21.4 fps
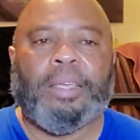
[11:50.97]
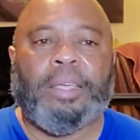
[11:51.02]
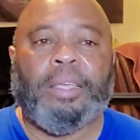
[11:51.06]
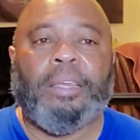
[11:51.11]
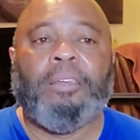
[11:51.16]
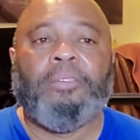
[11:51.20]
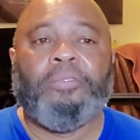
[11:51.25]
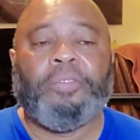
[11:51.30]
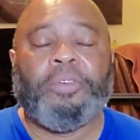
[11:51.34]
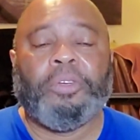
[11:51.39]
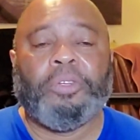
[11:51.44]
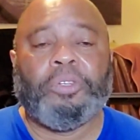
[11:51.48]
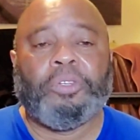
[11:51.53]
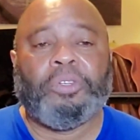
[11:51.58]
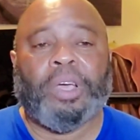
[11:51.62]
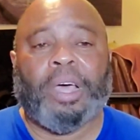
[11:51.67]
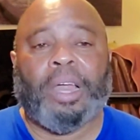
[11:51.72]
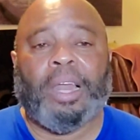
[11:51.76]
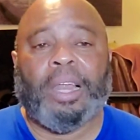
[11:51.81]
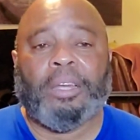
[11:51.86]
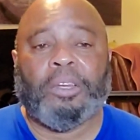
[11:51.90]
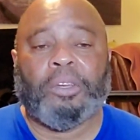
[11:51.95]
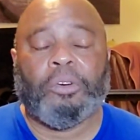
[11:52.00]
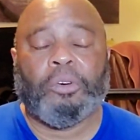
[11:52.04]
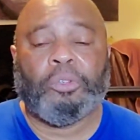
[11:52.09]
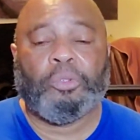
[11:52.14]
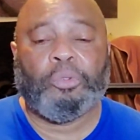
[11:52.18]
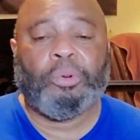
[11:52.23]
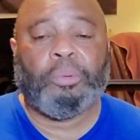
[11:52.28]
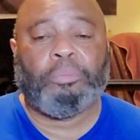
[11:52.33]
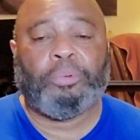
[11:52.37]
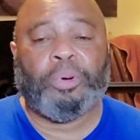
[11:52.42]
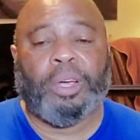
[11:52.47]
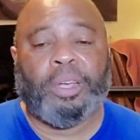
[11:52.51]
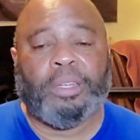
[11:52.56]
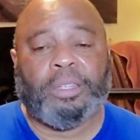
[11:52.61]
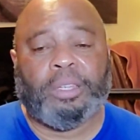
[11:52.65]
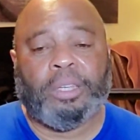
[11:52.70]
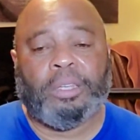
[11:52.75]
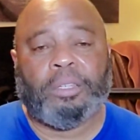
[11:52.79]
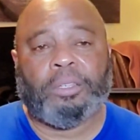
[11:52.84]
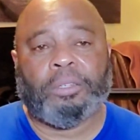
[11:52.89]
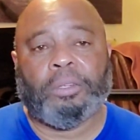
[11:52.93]
In the future, I like to go to a
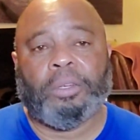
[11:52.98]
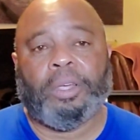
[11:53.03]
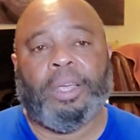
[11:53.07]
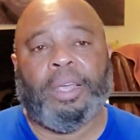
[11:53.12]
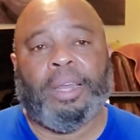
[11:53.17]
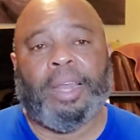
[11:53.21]
processor